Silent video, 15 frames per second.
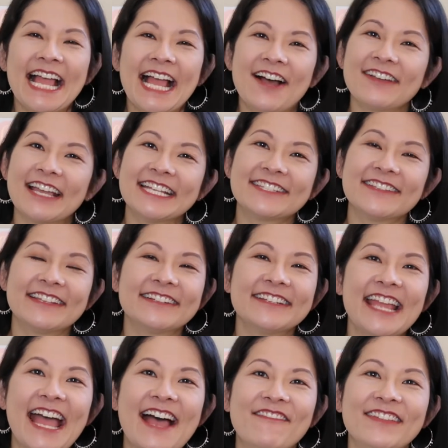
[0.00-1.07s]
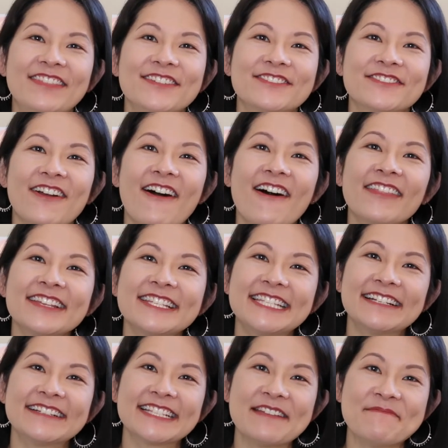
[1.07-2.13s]
Okay, so there you have it. Those are all the
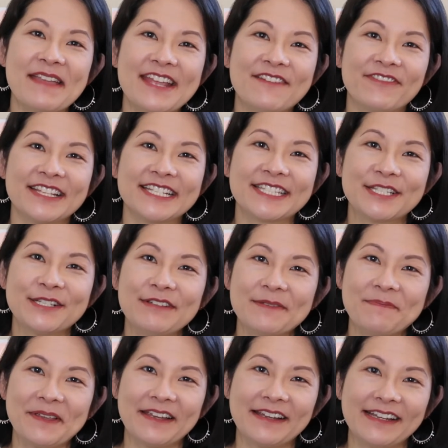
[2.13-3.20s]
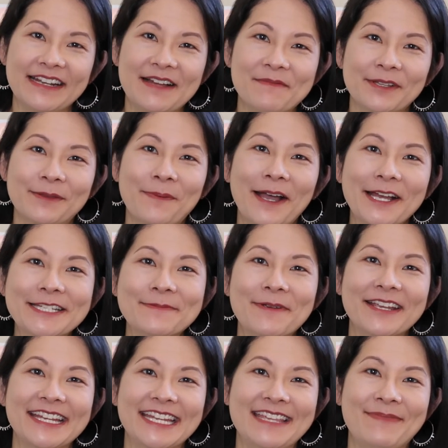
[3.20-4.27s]
sales I made for this 2-week period on both
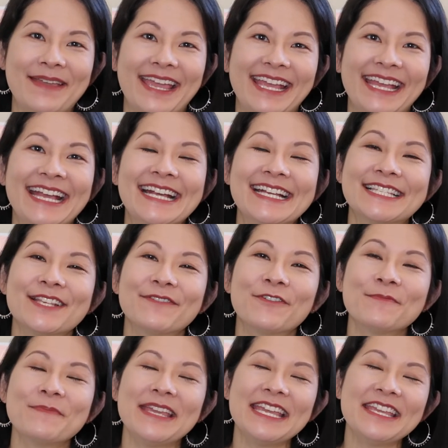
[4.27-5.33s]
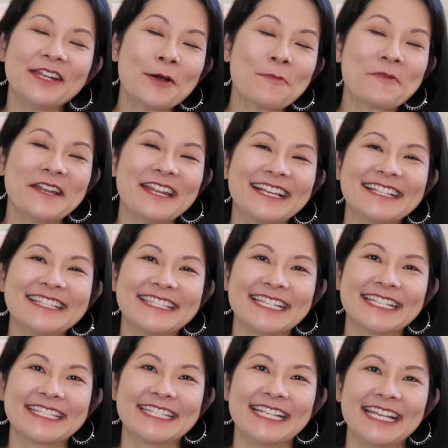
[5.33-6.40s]
Poshmark and eBay. So for me, pretty
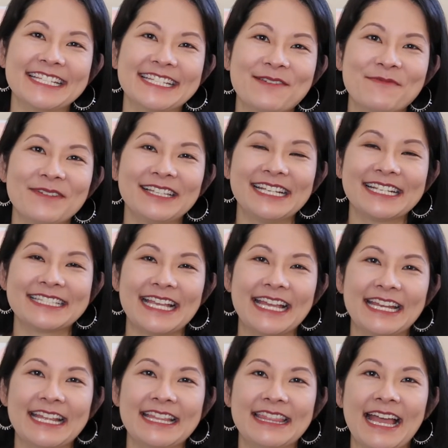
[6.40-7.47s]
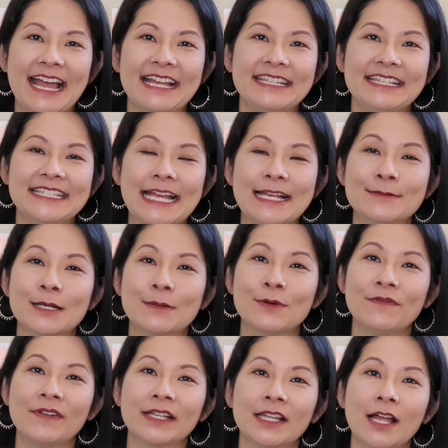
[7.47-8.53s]
consistent. I'm really excited that these items are
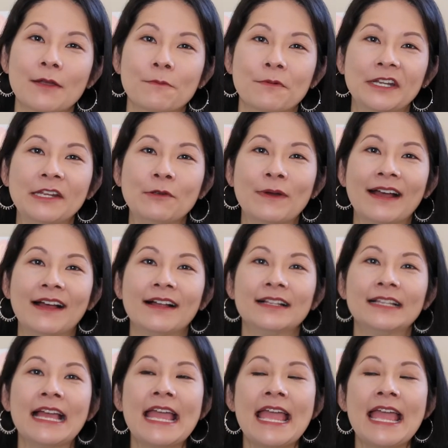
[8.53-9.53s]
moving along pretty well.